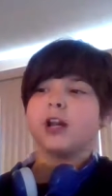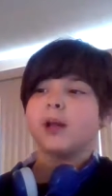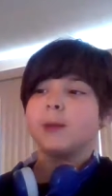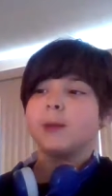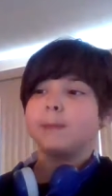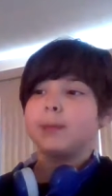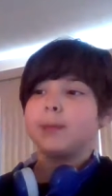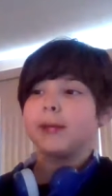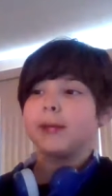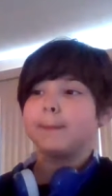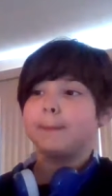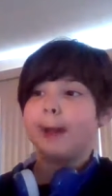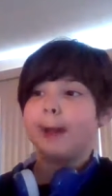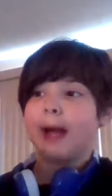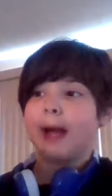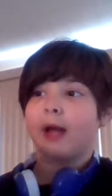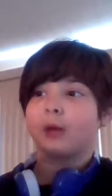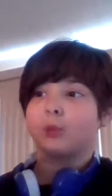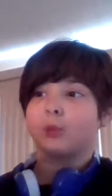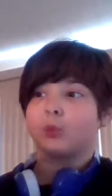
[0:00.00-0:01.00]
a big
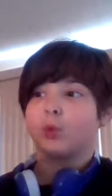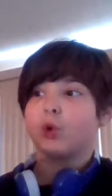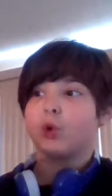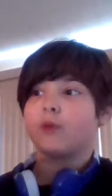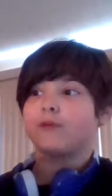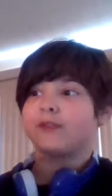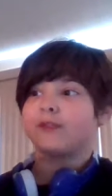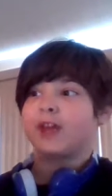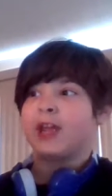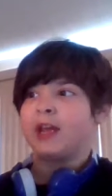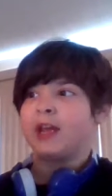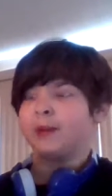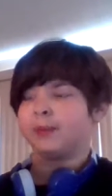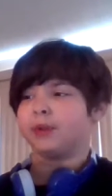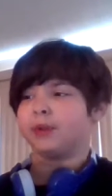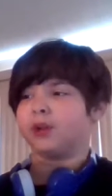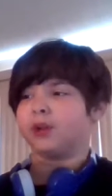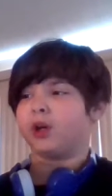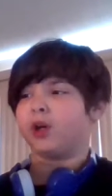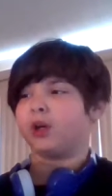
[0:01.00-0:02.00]
bad wolf
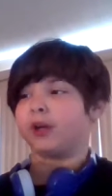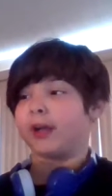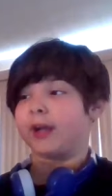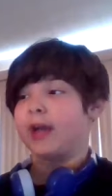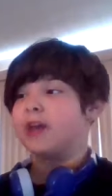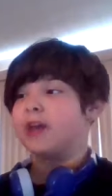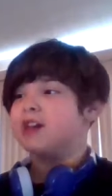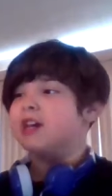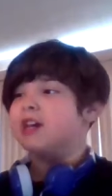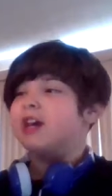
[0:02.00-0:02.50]
came along.